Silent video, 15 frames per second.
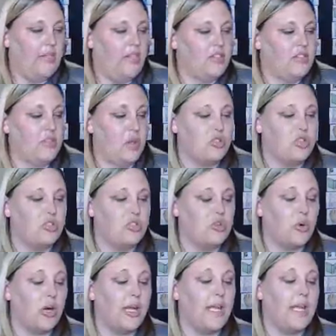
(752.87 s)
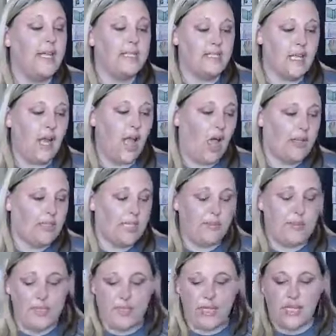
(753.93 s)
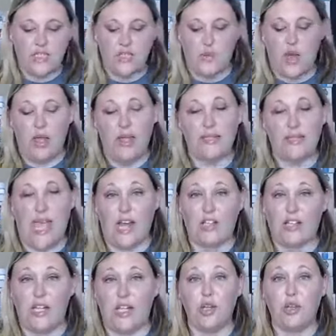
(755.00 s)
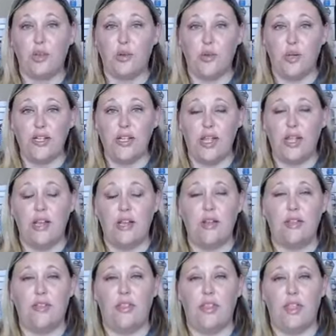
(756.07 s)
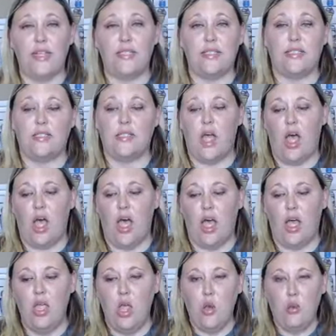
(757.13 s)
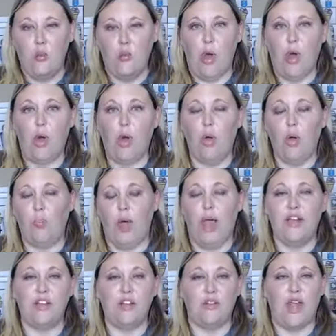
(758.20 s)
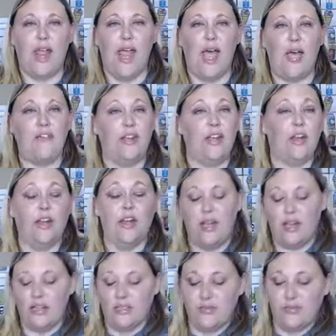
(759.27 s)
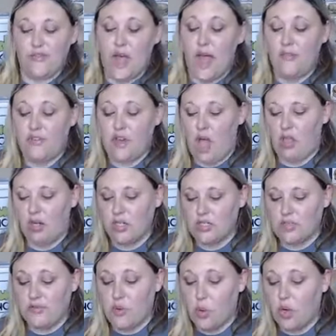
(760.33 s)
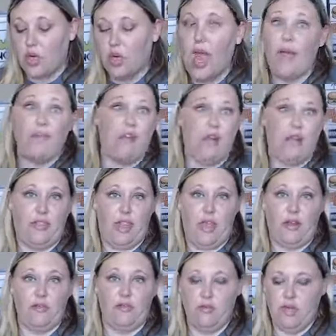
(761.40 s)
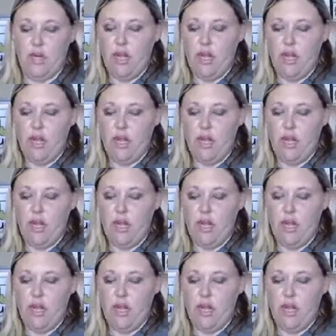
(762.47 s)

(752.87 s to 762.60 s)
The social story is on TPT as well. It's actually included in this whole binder that I have here. It is $5 for everything.